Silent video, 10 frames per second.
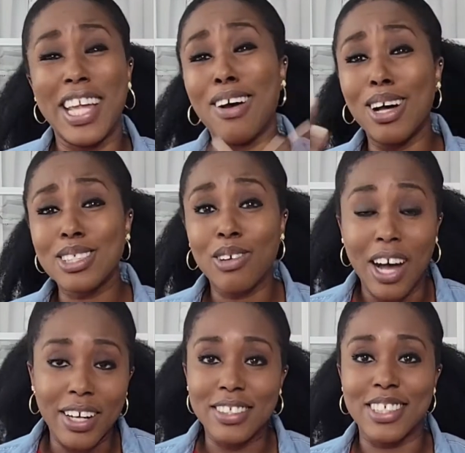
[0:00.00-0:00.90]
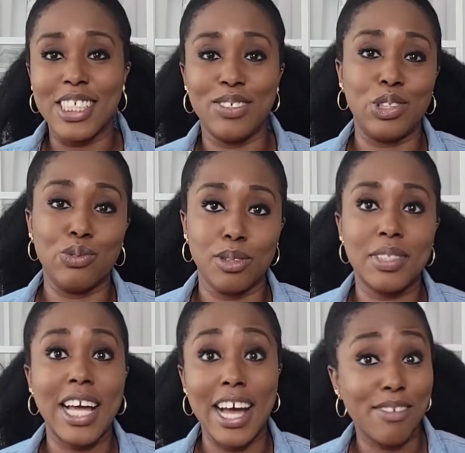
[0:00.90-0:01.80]
It also honestly gives you room to
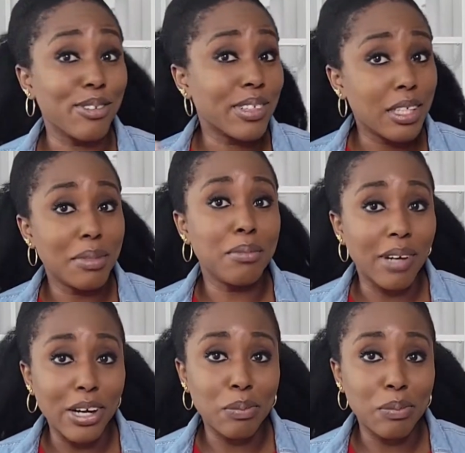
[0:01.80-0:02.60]
have a really big bridal